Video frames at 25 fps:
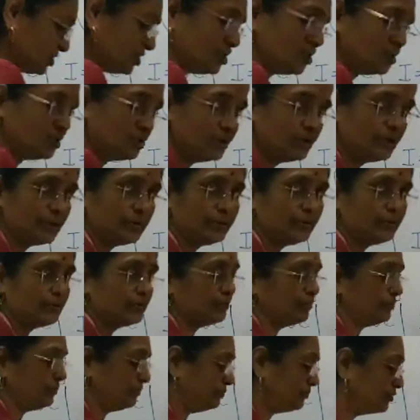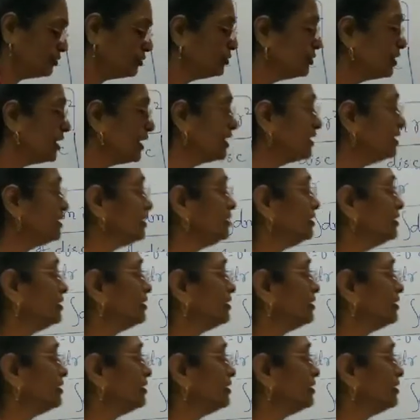C, so that